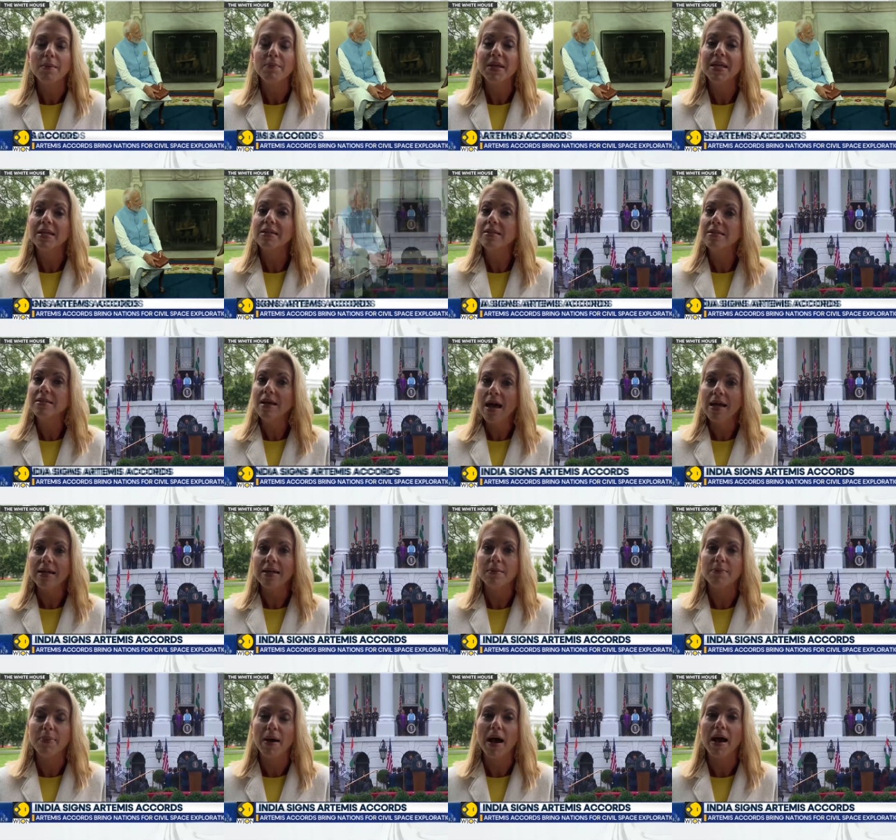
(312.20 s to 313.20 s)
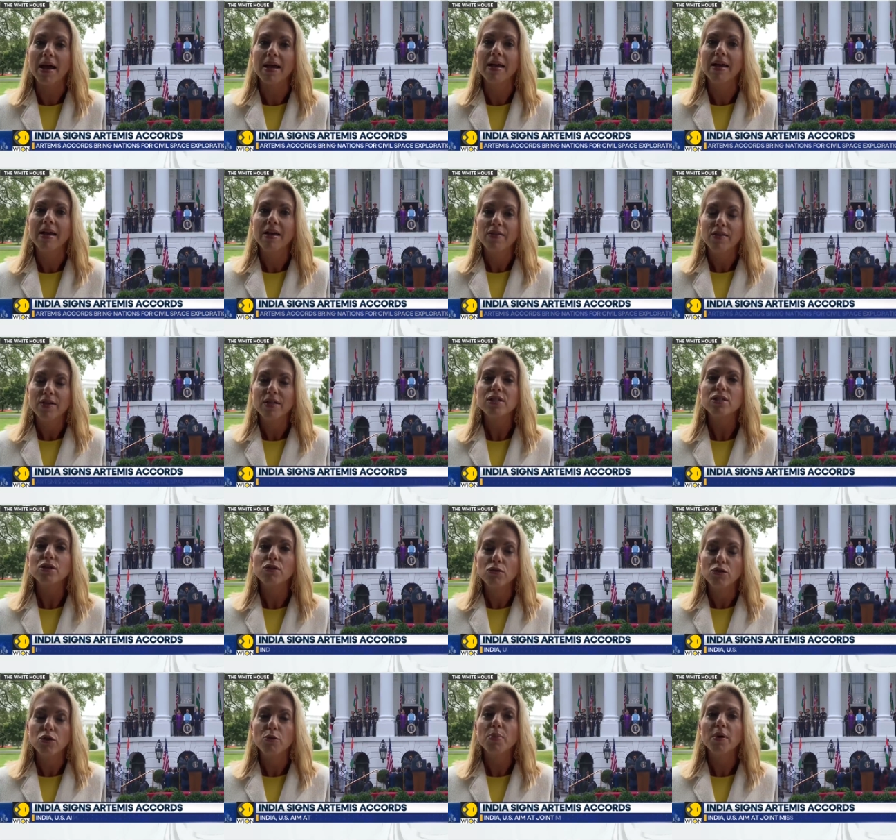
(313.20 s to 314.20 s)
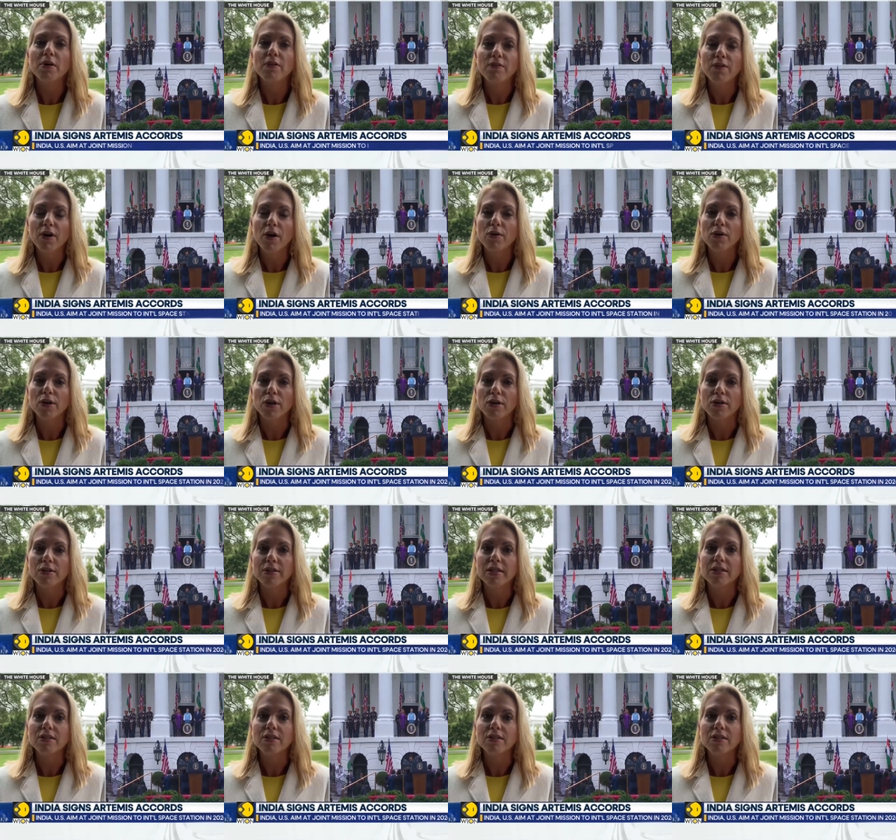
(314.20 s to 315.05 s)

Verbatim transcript: being decided by this group of voters.